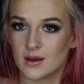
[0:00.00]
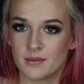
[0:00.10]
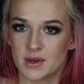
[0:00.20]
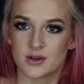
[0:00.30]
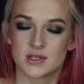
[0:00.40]
a
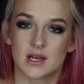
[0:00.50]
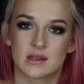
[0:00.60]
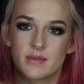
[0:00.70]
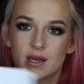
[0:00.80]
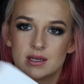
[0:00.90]
mirror's not
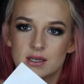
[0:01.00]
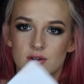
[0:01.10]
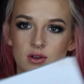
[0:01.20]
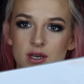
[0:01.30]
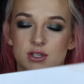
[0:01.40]
the big
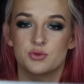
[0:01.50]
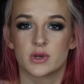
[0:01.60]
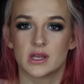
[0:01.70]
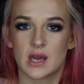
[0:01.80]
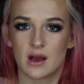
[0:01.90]
deal. It's
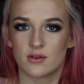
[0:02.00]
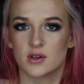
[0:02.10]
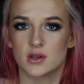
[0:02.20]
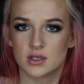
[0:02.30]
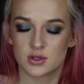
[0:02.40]
really how
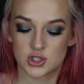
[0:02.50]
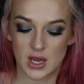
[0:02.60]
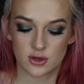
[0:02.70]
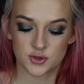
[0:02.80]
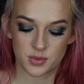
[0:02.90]
the
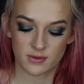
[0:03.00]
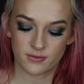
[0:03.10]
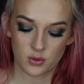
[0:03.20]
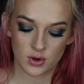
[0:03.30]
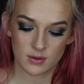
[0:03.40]
shadows
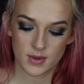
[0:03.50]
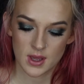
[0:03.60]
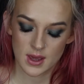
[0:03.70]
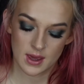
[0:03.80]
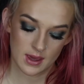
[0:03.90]
perform,
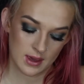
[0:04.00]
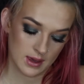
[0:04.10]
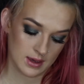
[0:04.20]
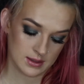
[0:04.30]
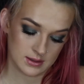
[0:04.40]

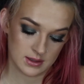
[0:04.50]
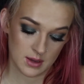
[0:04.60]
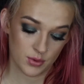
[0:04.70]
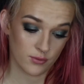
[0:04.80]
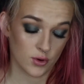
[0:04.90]
and
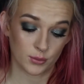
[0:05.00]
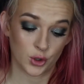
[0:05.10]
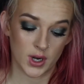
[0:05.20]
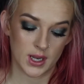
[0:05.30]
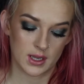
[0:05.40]
they perform
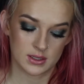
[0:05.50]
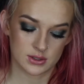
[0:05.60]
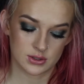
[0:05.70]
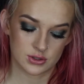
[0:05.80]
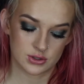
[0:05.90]

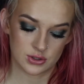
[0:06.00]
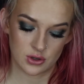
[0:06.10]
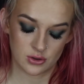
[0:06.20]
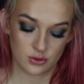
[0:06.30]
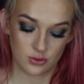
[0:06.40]
great.
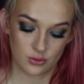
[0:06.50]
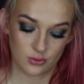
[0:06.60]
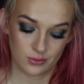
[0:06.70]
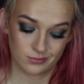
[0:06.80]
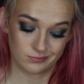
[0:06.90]

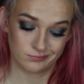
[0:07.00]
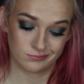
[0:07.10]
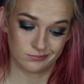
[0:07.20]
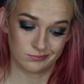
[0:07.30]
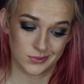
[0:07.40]
So
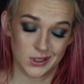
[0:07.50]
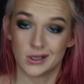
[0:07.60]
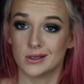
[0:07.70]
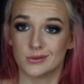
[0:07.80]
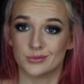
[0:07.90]

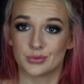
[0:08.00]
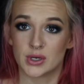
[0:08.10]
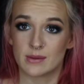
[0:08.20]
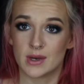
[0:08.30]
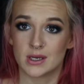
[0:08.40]
yeah,
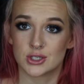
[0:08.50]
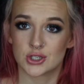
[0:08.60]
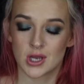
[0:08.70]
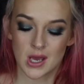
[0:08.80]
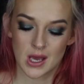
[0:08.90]
pretty
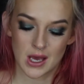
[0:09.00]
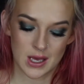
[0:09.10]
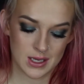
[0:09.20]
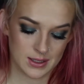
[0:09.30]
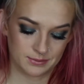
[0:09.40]
much.
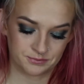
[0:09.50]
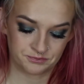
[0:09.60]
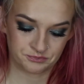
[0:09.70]
I